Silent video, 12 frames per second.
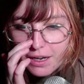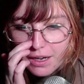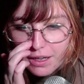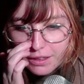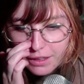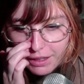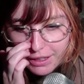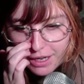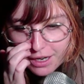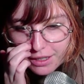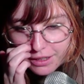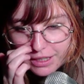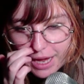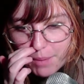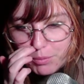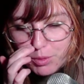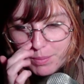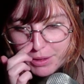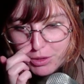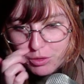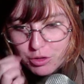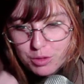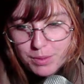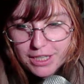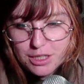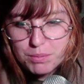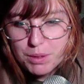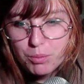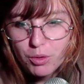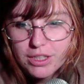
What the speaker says: Like, can't I gamble my YouTube XP points